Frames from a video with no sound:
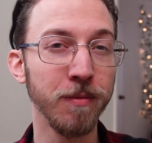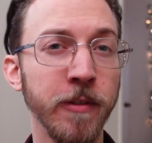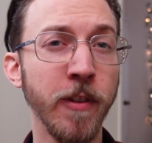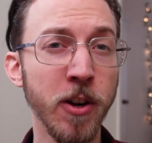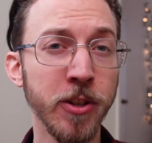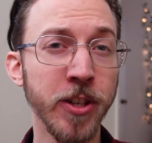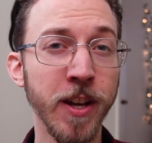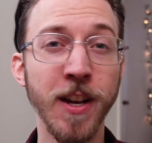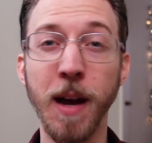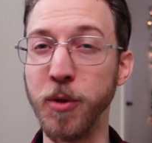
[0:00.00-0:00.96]
First,
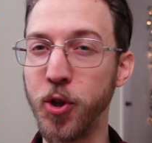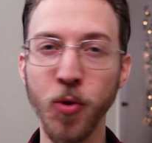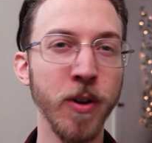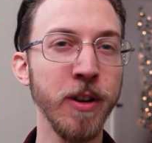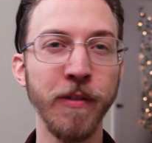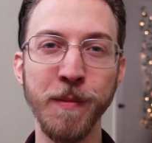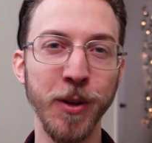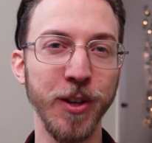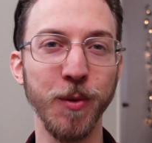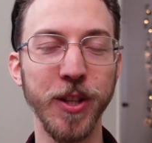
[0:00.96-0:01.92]
I'm sure you're
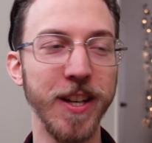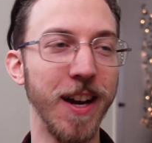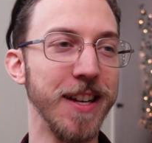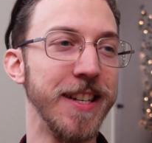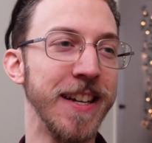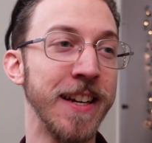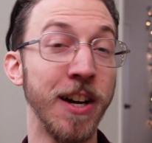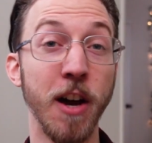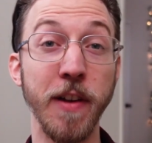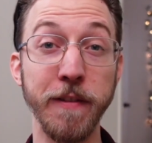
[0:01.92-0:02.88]
familiar with the idea
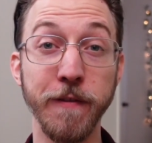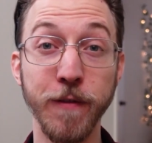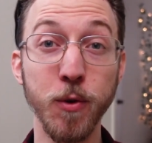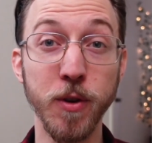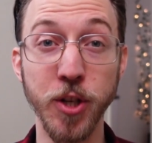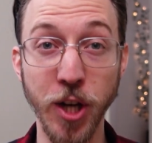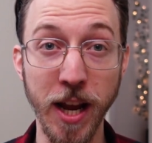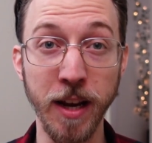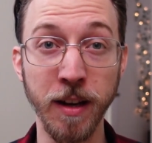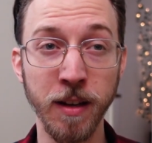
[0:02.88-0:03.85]
of a food
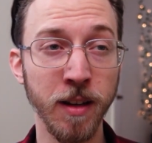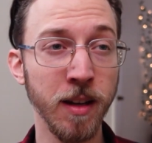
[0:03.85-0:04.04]
chain.